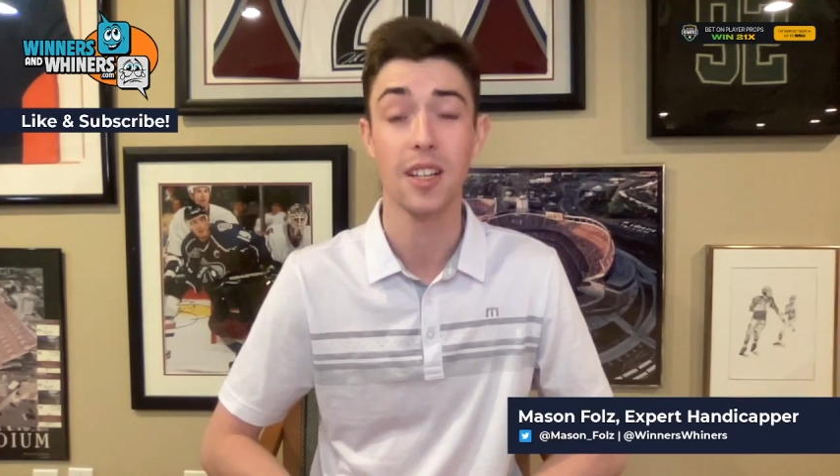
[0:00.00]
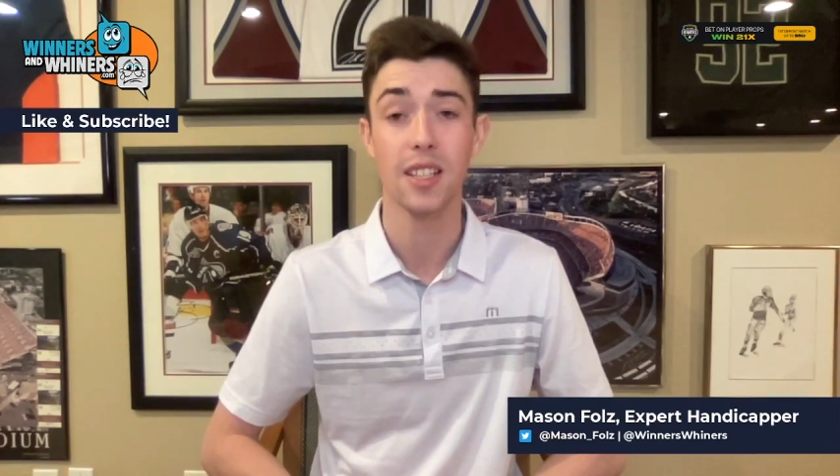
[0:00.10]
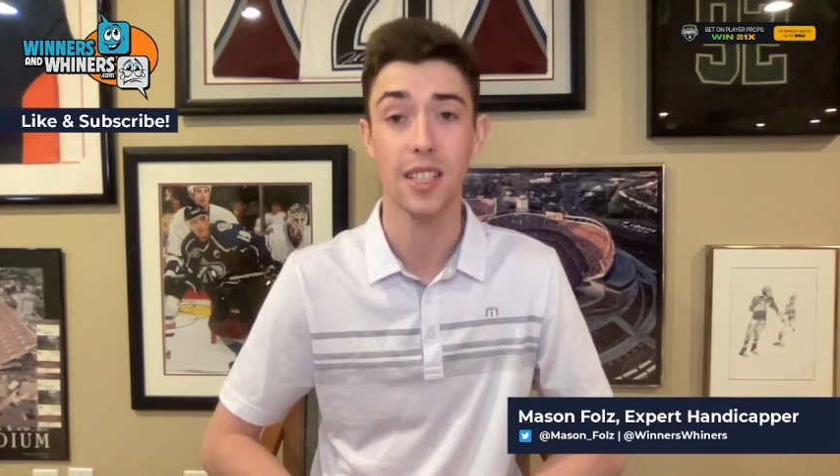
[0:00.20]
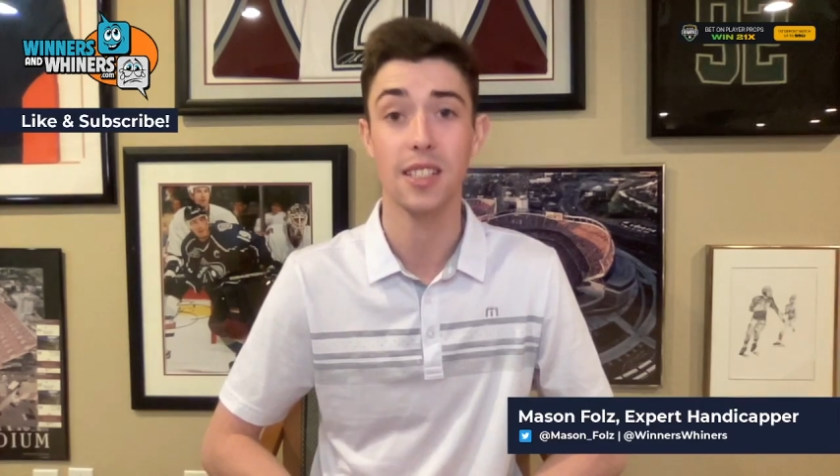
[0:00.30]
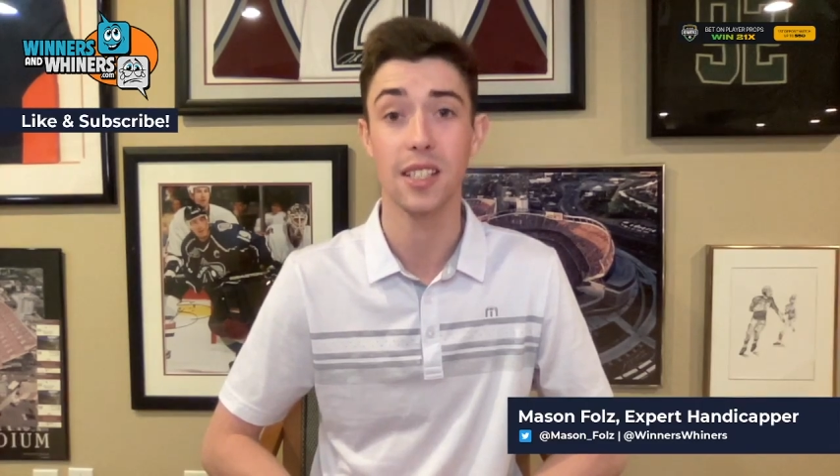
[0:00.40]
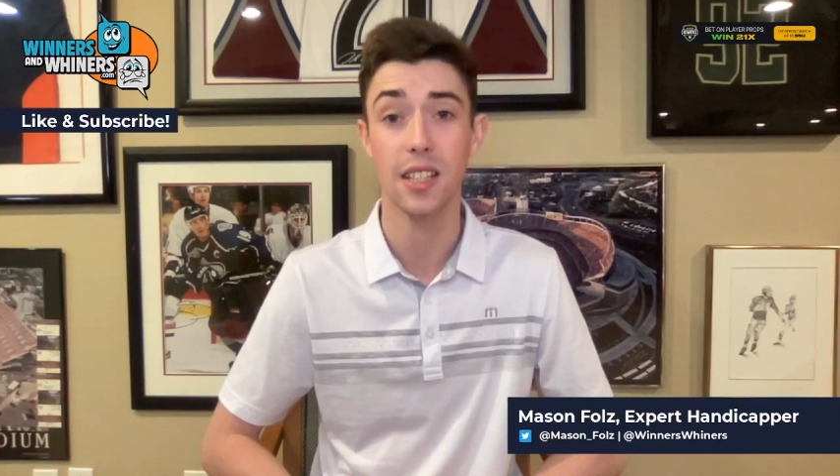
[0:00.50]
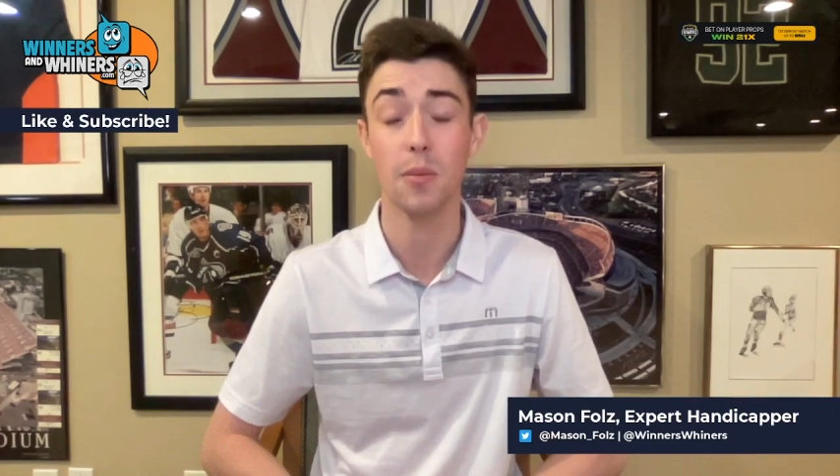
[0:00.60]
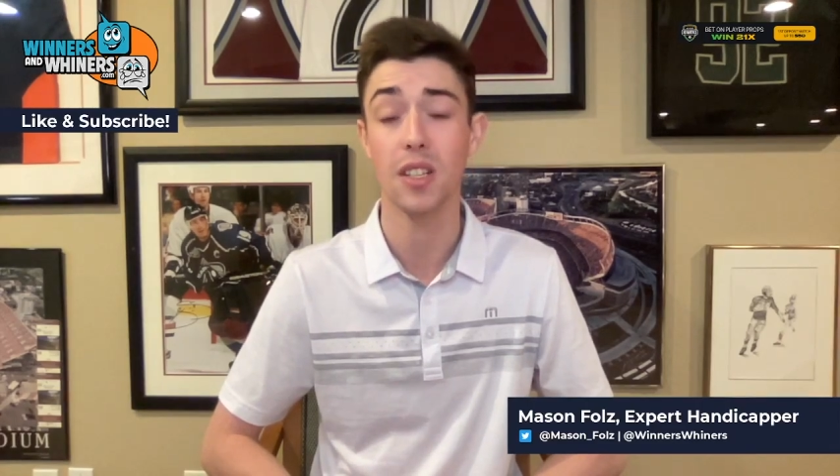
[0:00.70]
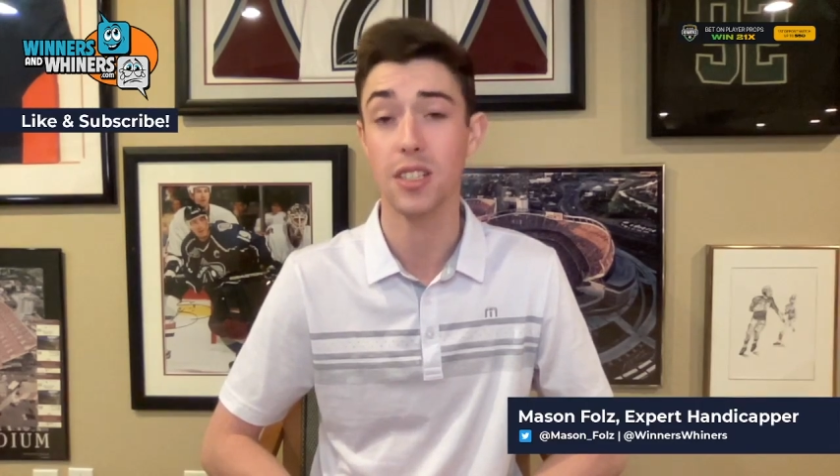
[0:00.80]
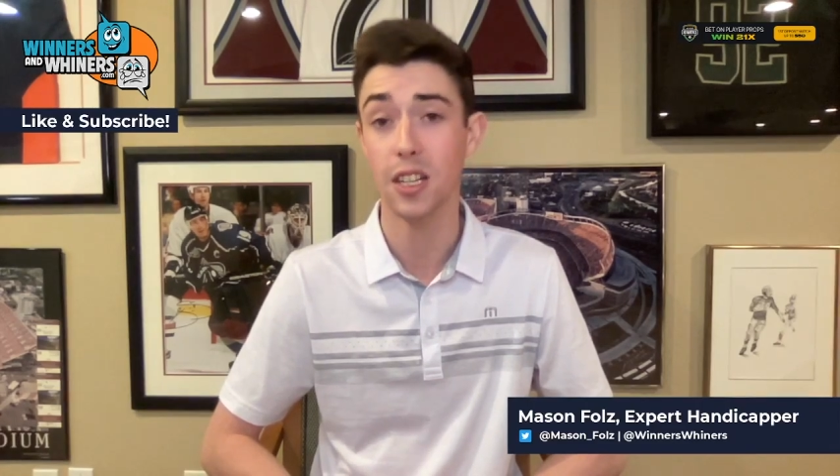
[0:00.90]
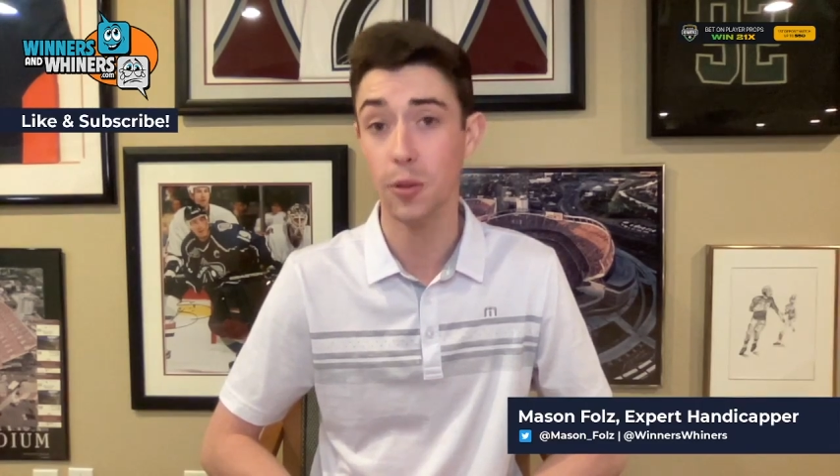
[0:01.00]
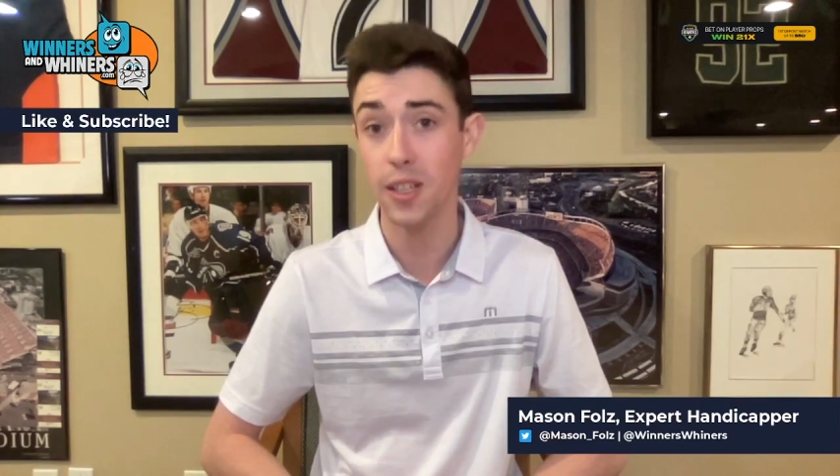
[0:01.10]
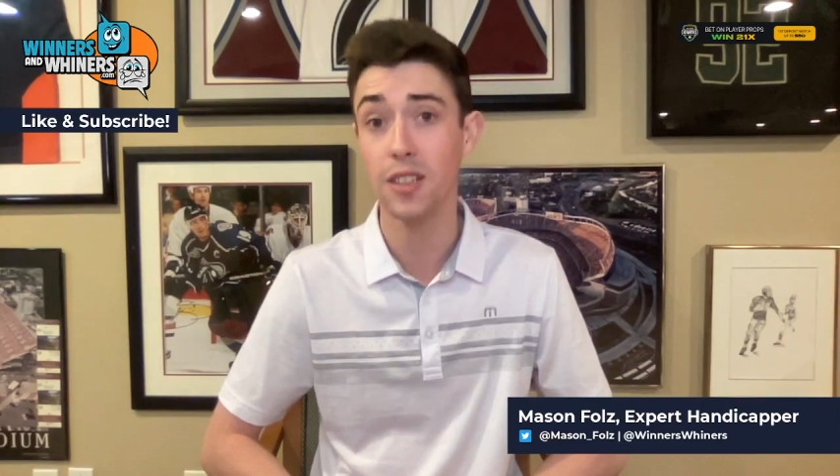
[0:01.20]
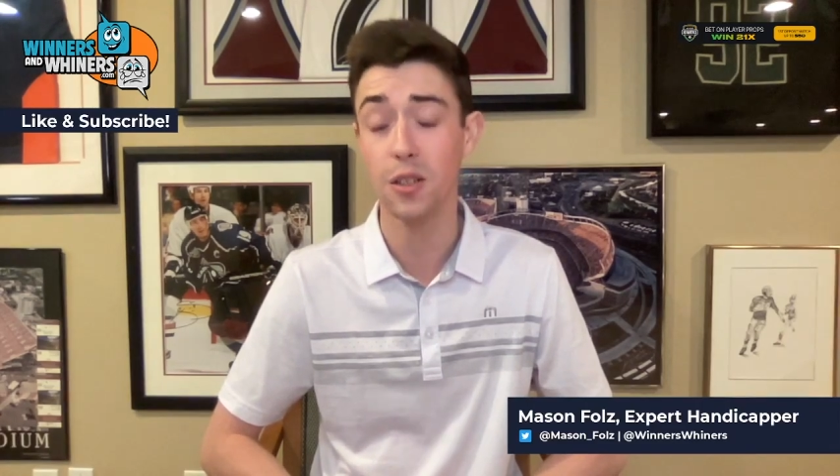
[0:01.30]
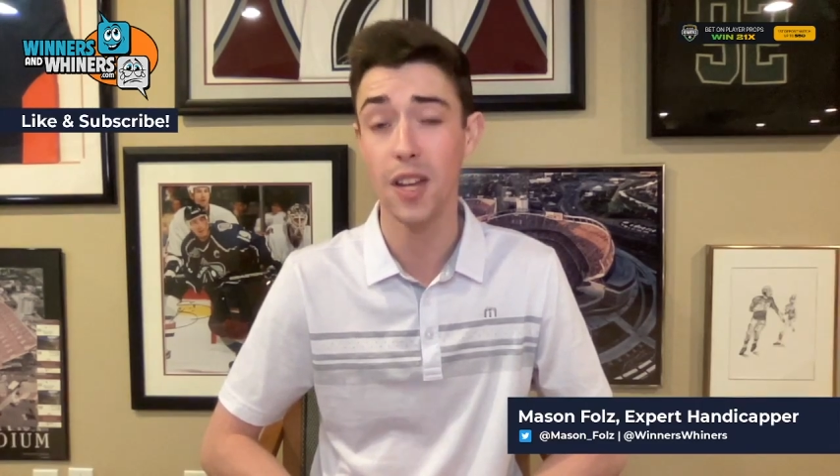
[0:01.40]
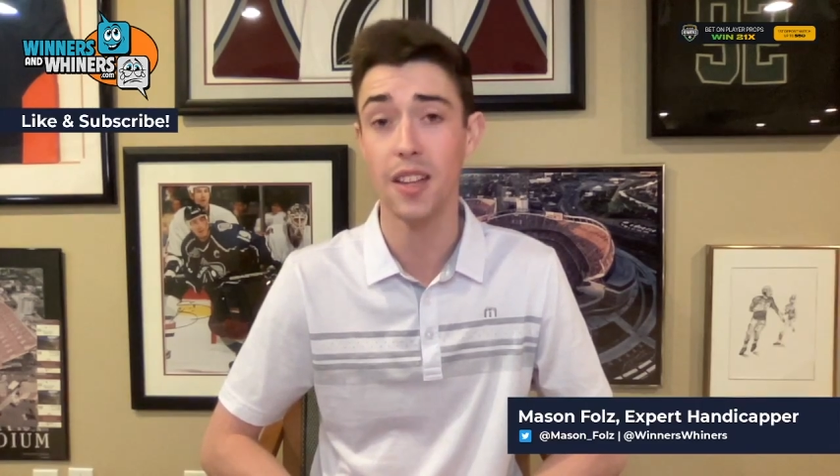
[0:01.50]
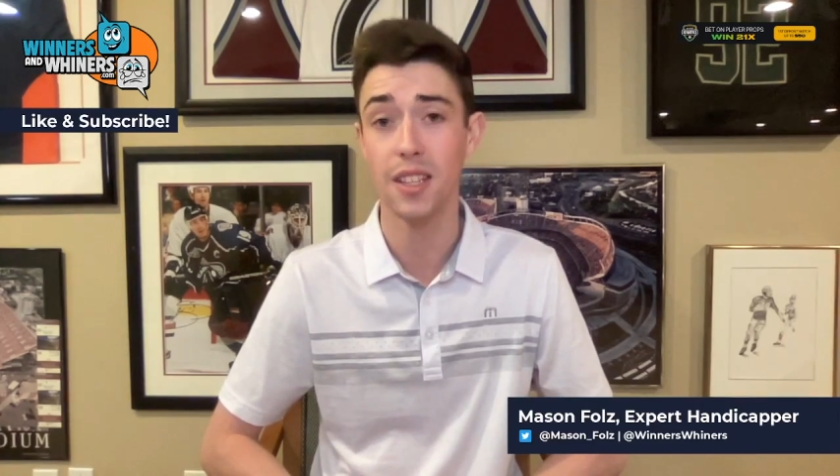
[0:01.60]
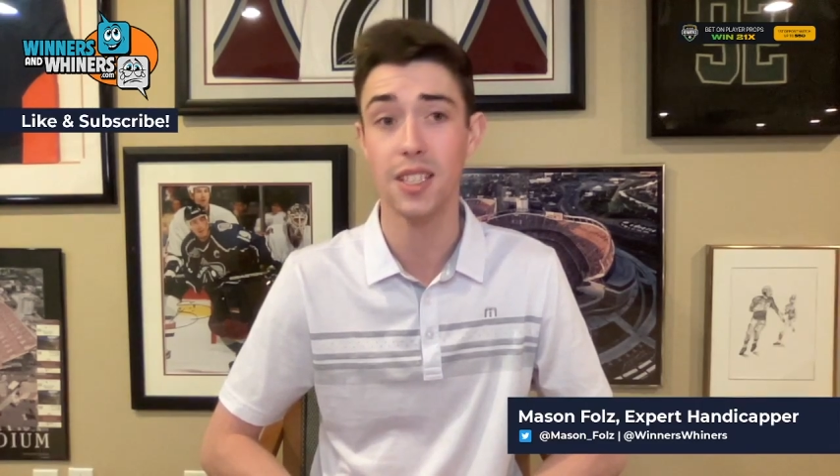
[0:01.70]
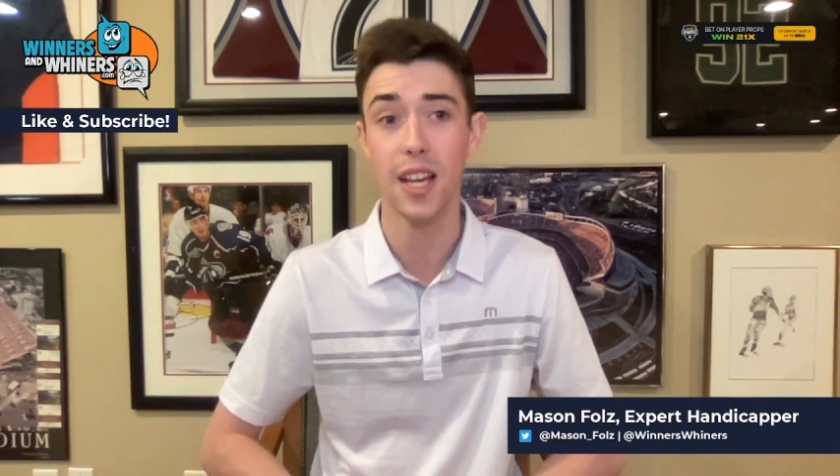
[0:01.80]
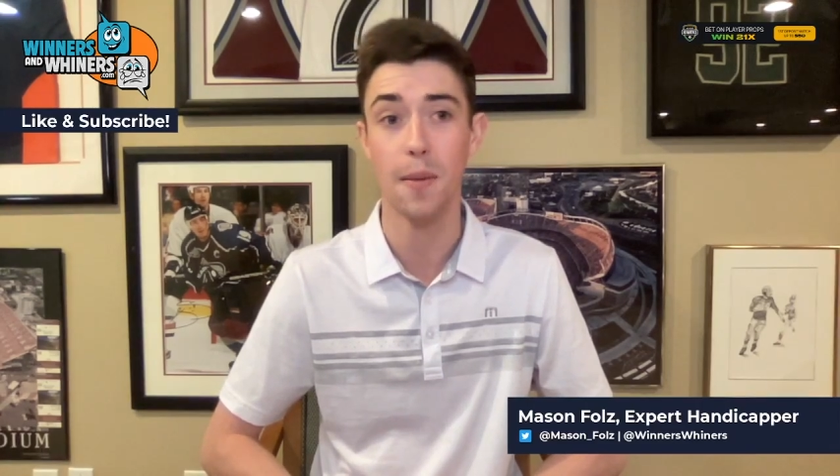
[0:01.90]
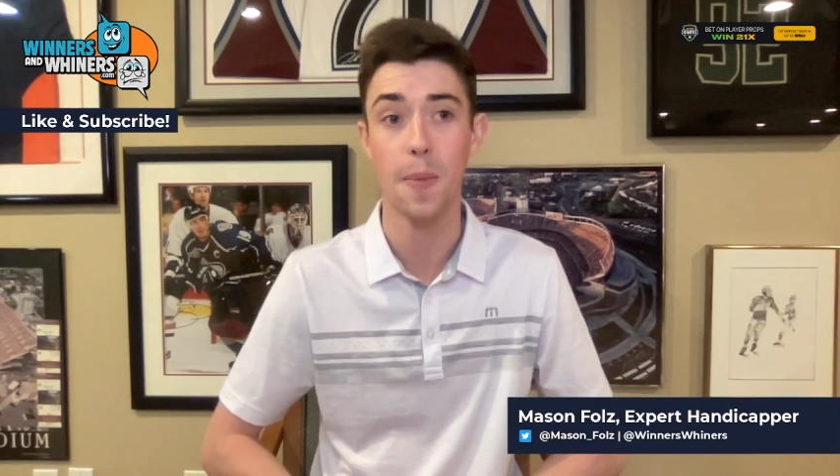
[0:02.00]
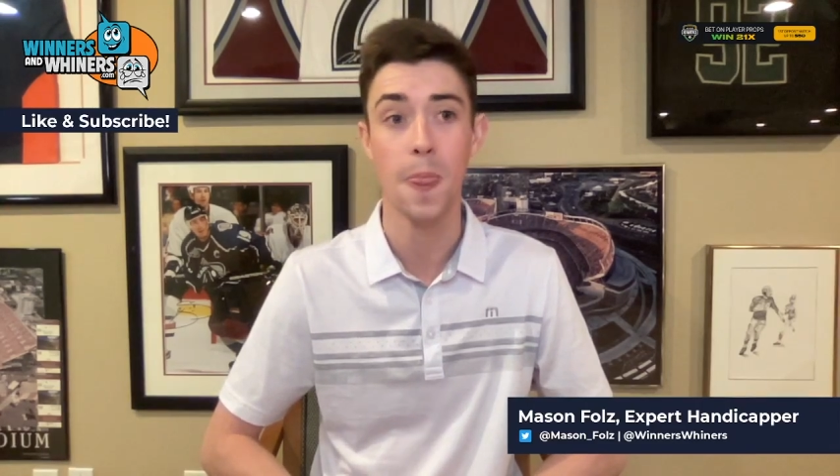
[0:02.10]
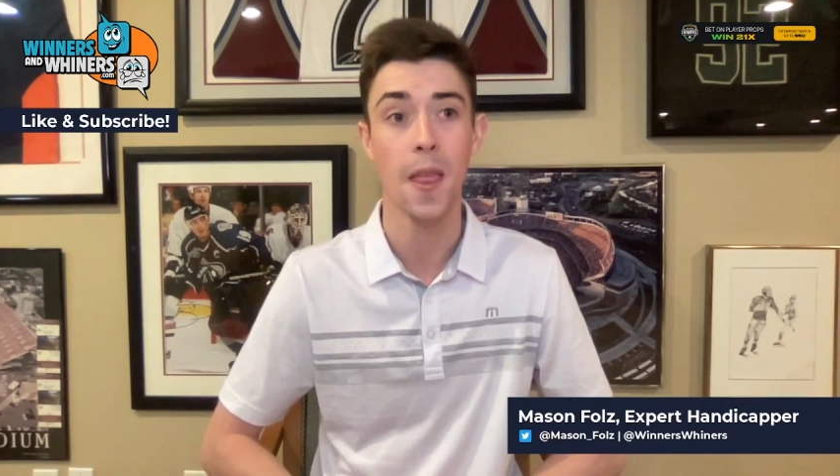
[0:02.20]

as I see them continuing to do that in this game